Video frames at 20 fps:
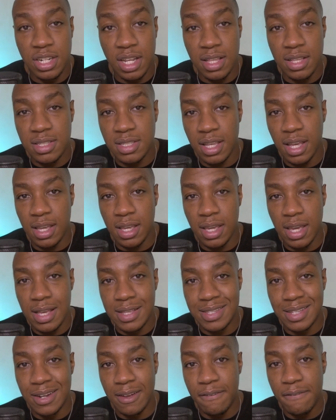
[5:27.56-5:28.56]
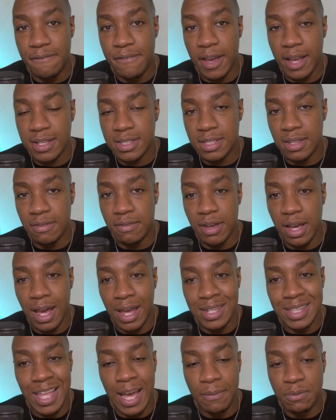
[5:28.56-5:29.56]
Ginseng is an effective
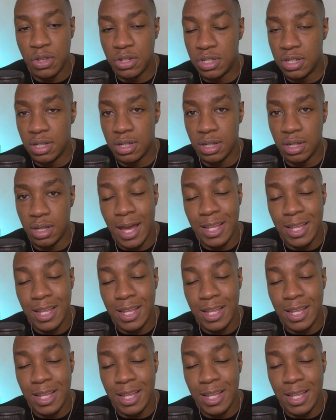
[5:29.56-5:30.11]
adaptogen.